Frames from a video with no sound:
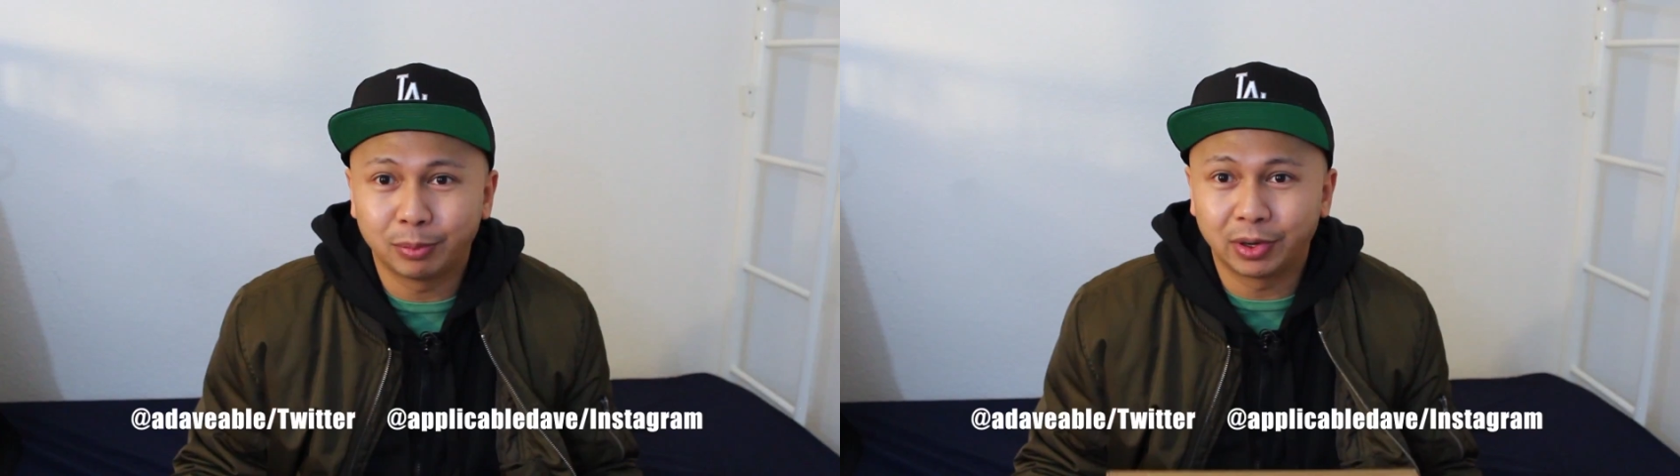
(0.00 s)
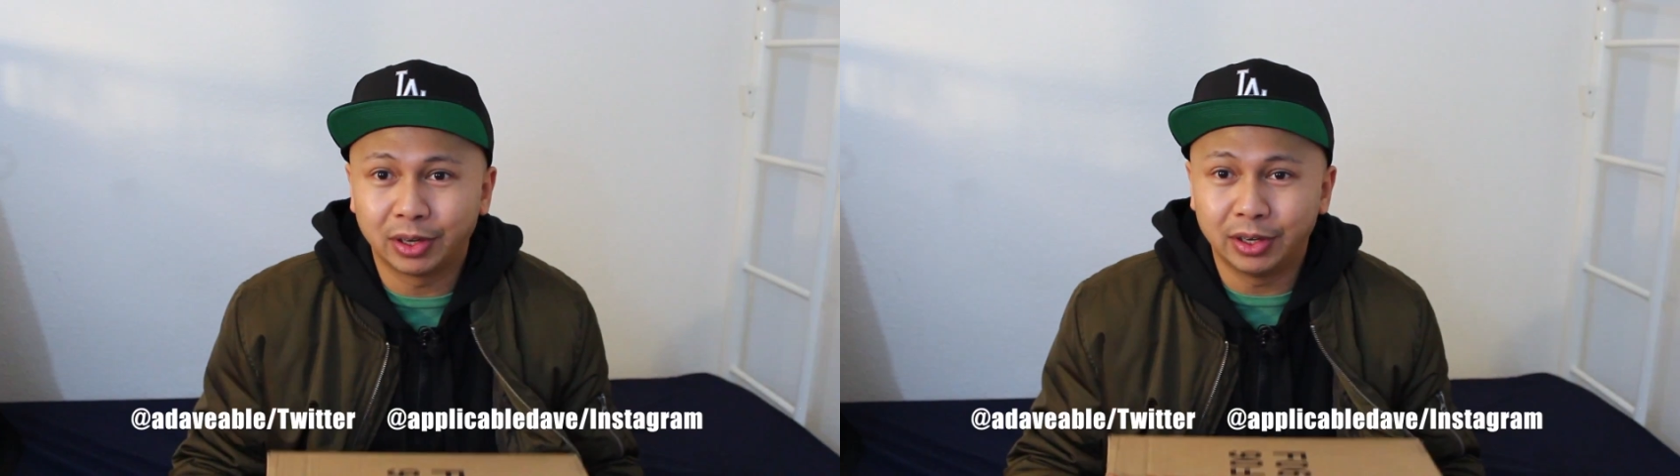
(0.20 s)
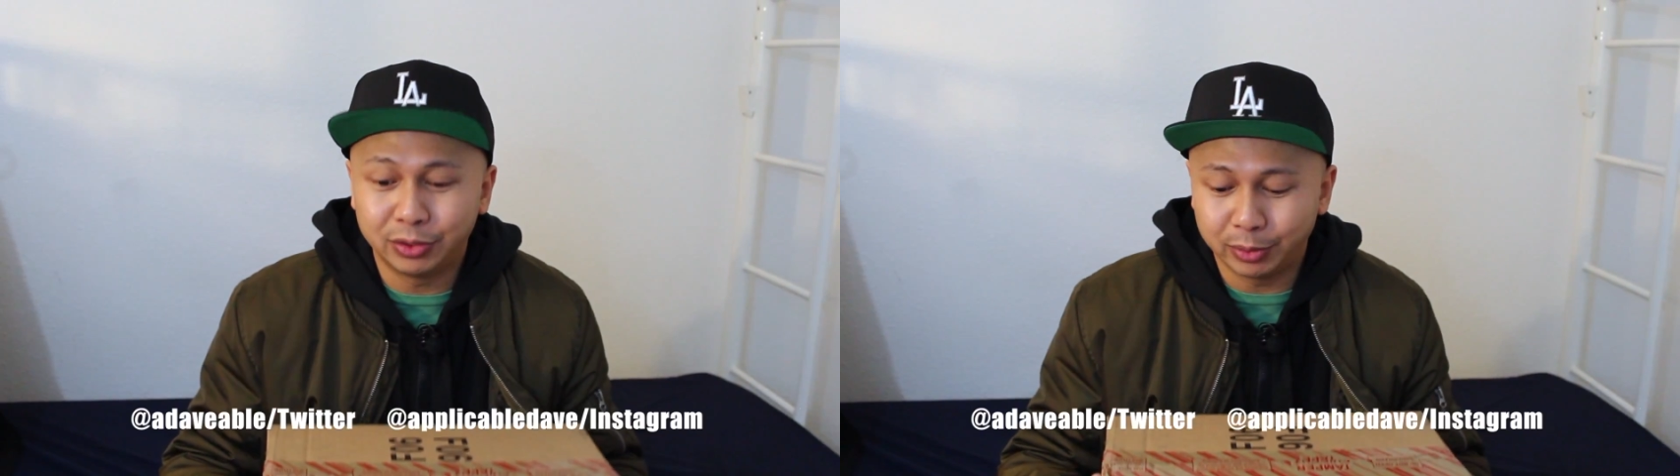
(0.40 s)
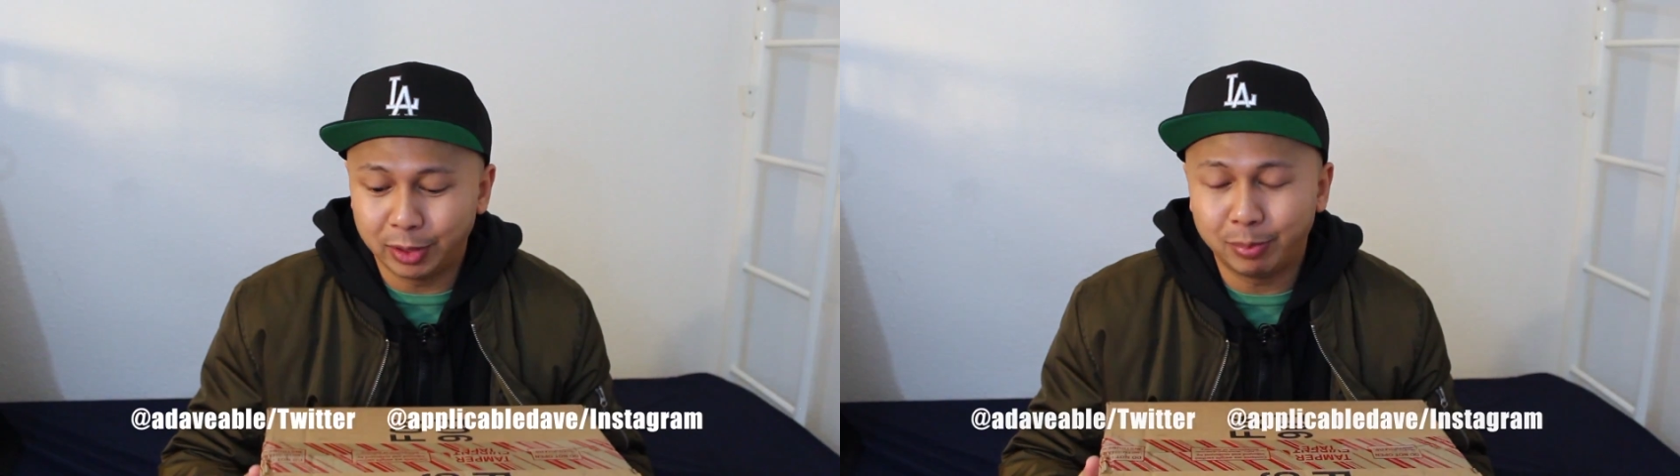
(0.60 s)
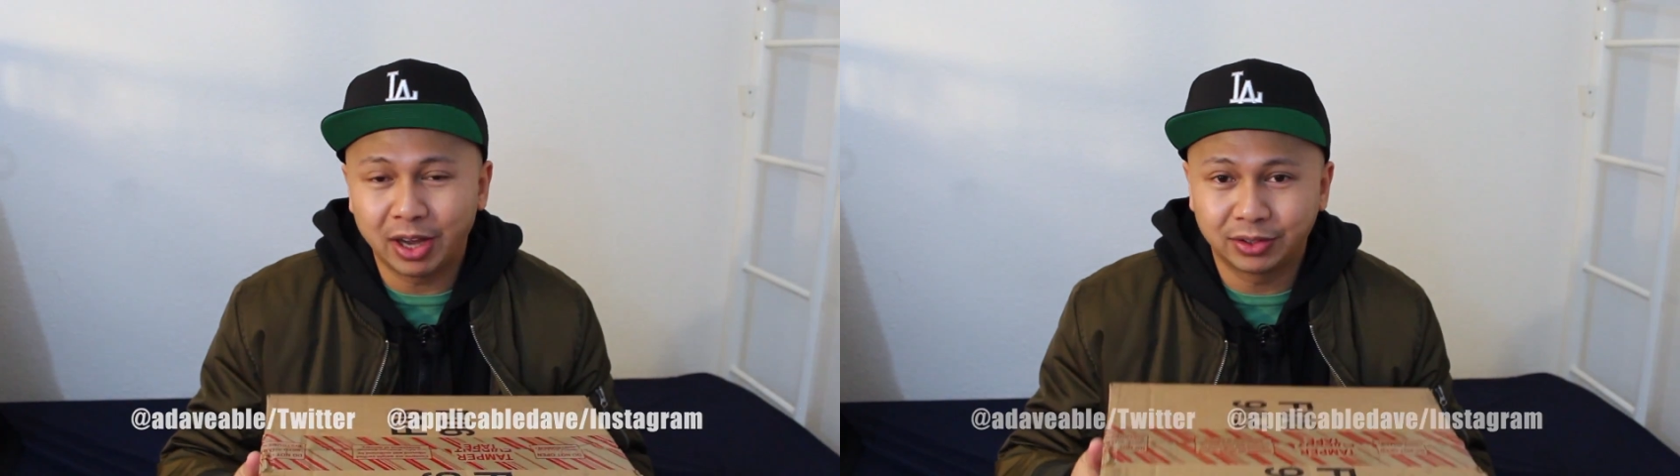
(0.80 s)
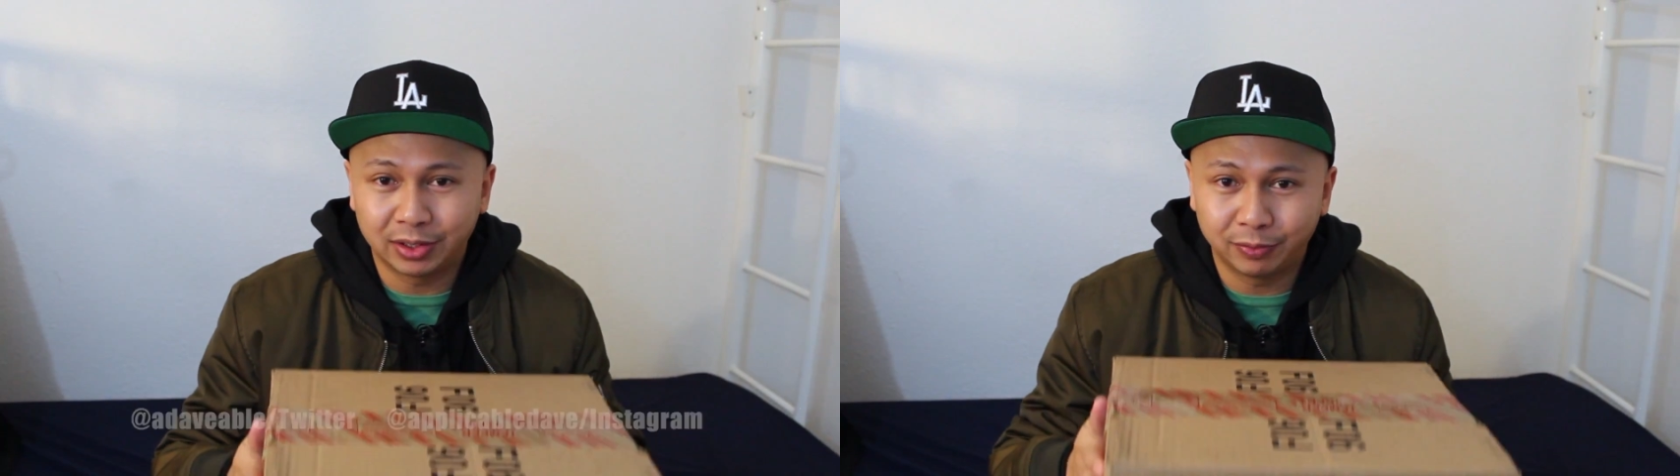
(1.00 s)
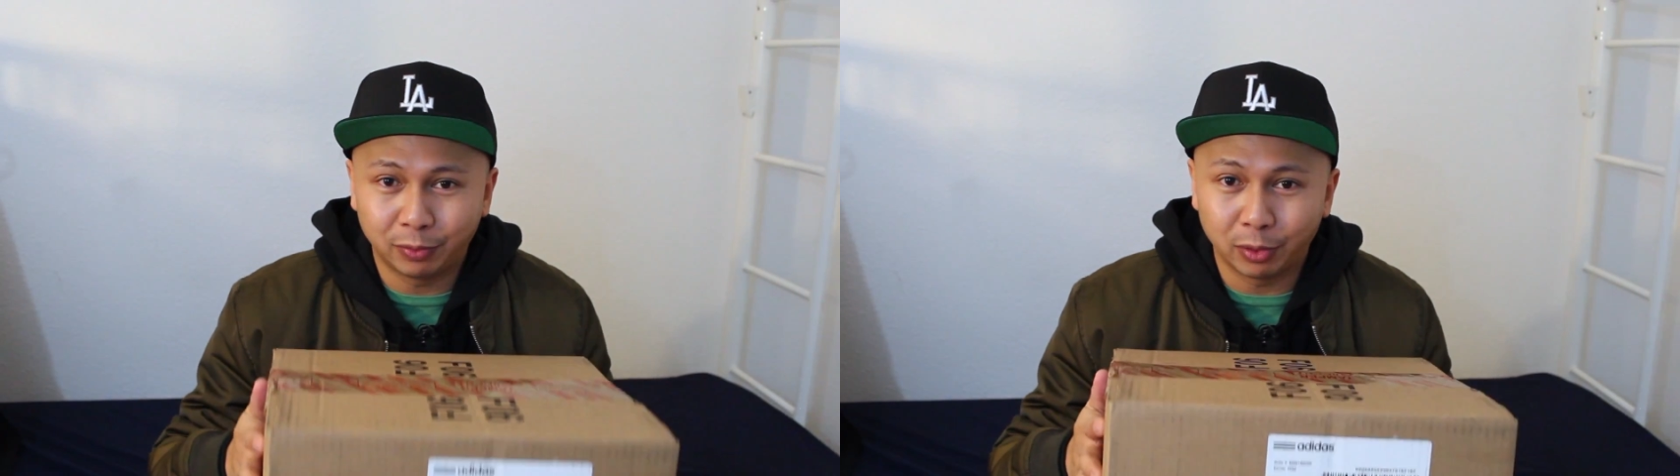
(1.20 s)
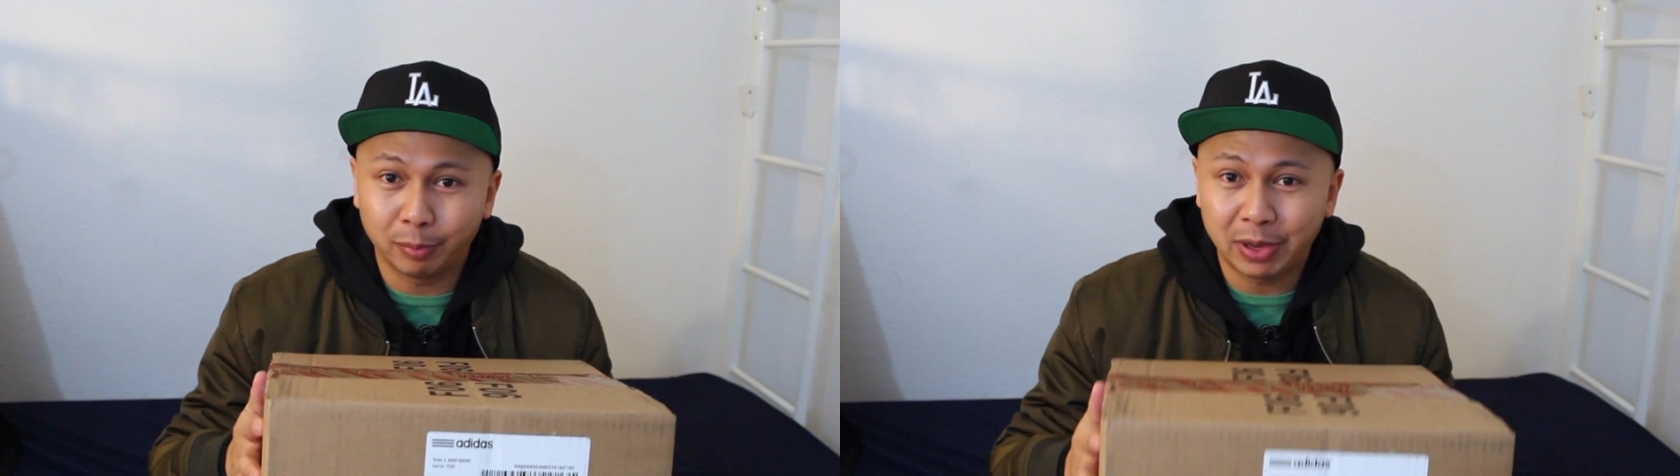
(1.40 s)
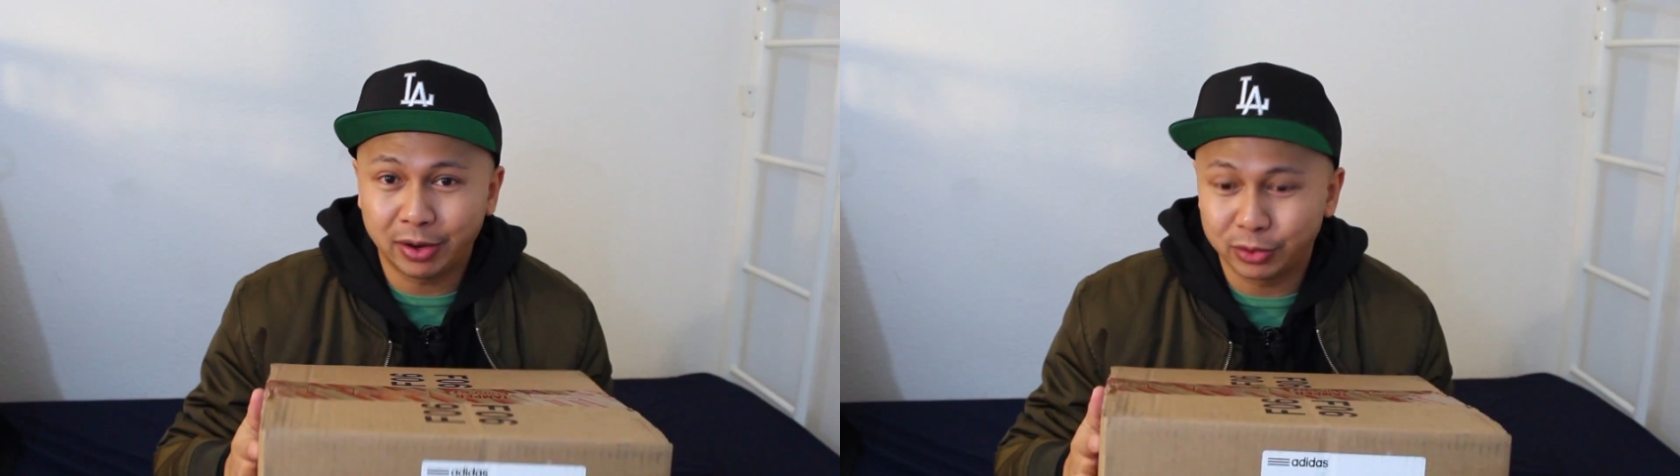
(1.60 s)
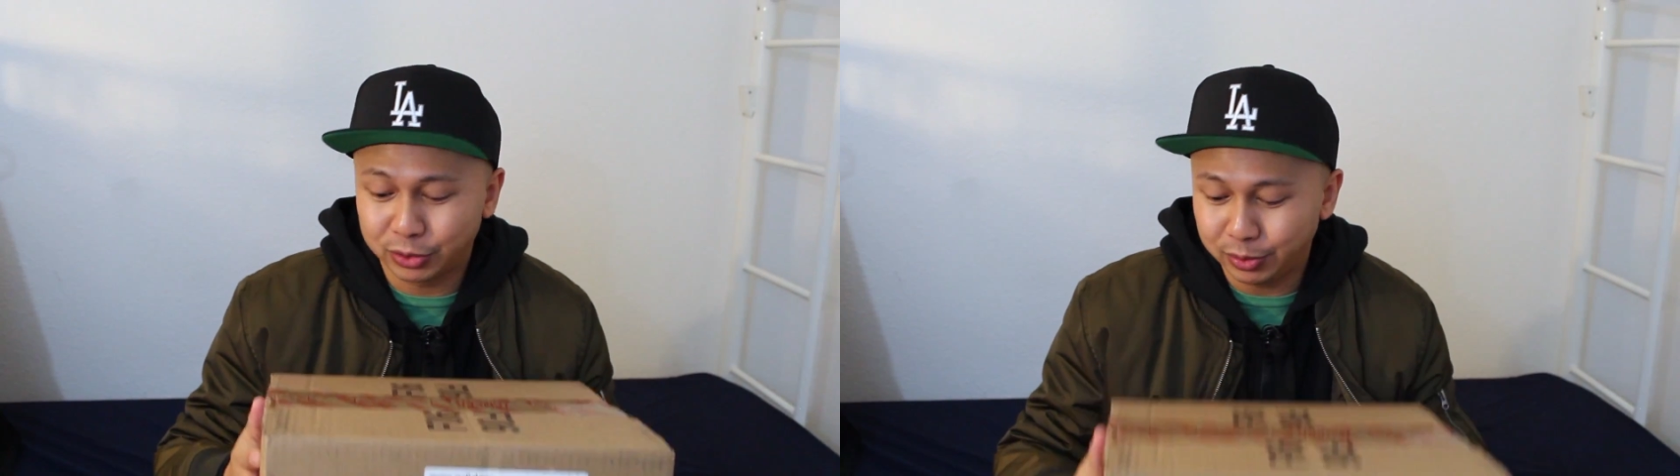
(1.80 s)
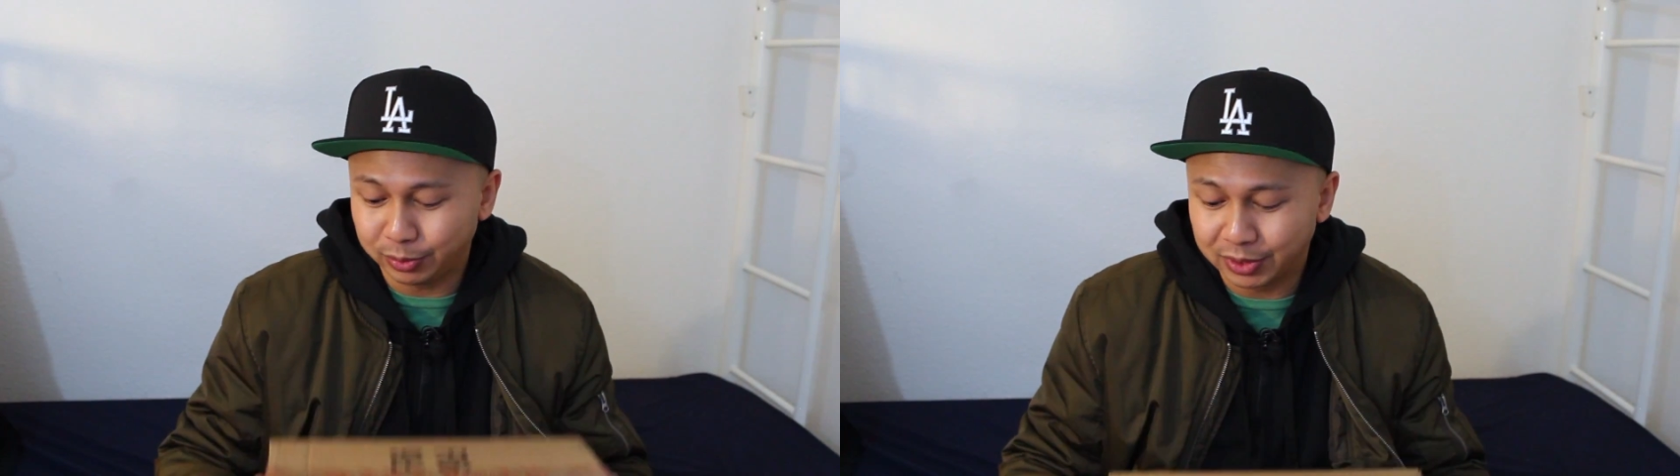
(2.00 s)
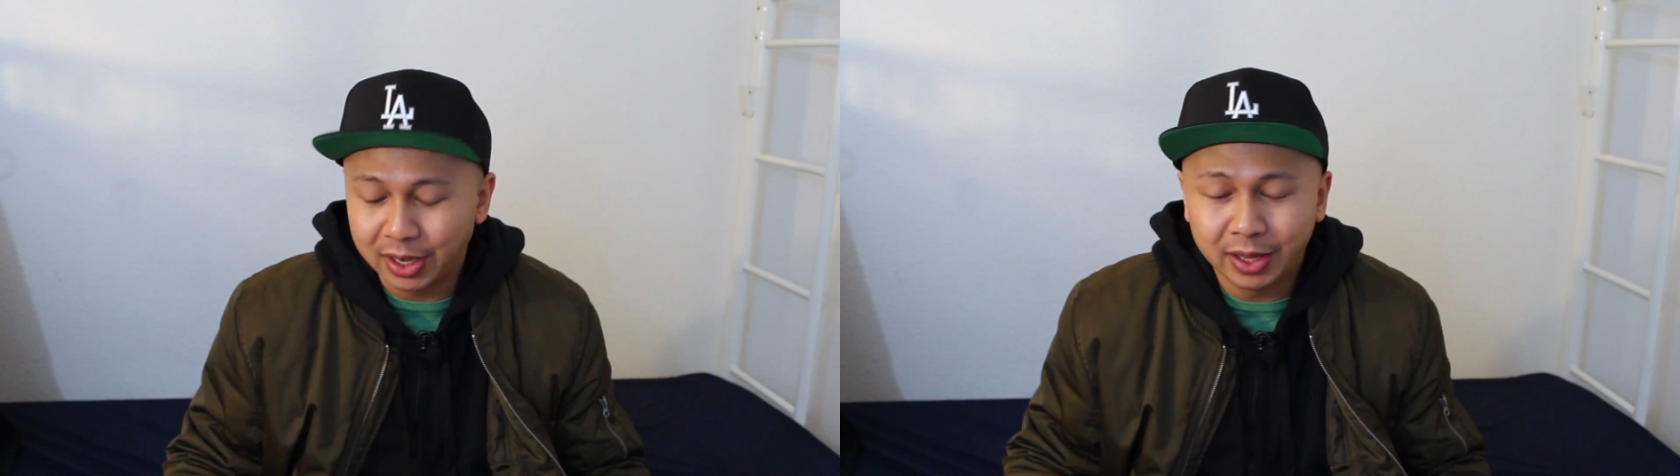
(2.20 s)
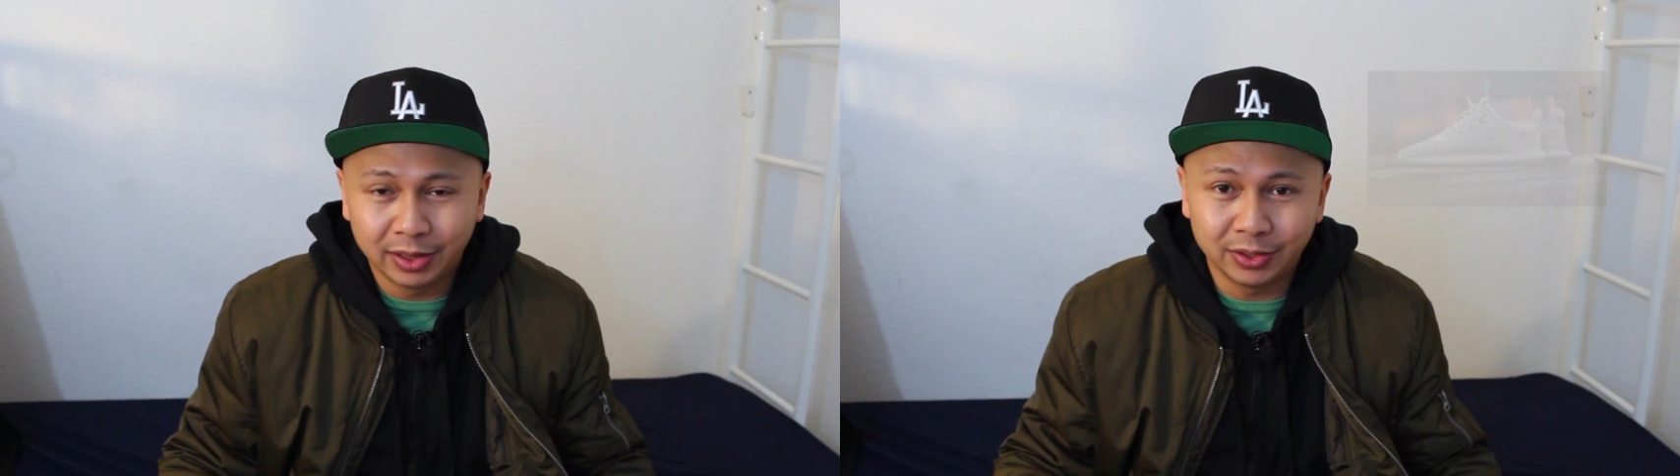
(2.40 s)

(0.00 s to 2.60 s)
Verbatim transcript: We're going to do an unboxing for a pair of shoes.